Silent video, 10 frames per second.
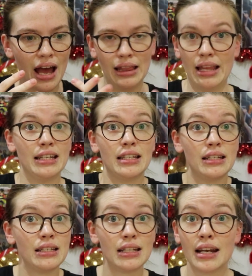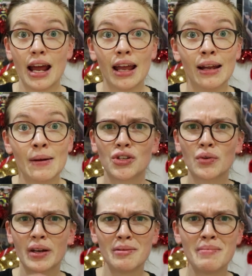Atlantean DNA?
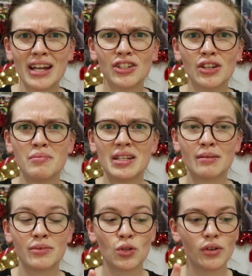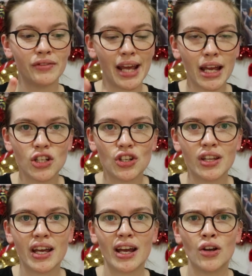So I can imagine there'd be some sort of tension
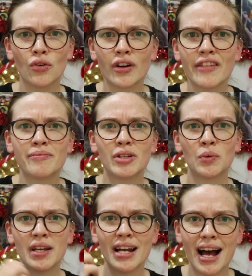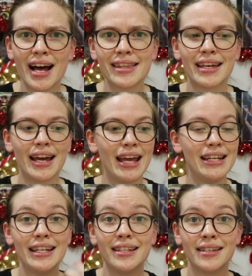there and grief between Arthur
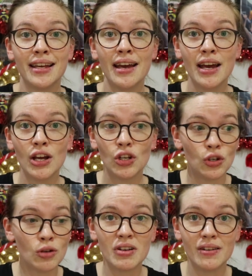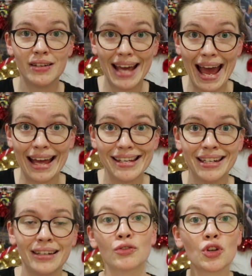and his human dad.
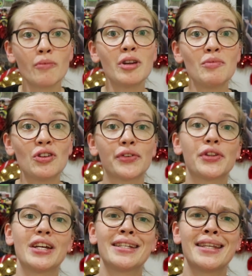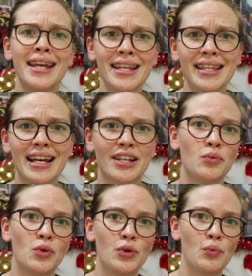There are so many beautiful things in the
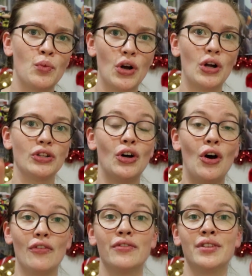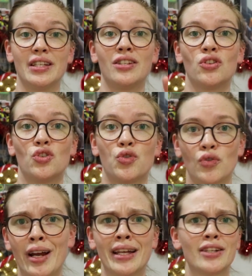underwater world of this
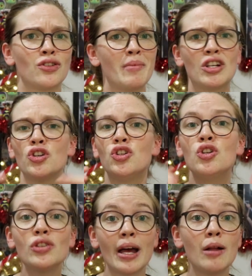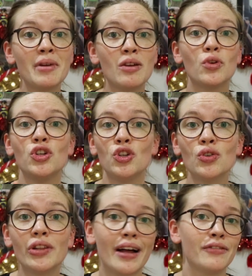trailer, so make sure you tell me what
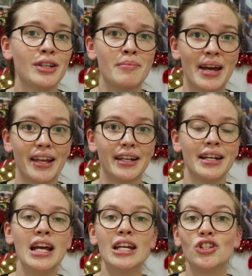you loved about it.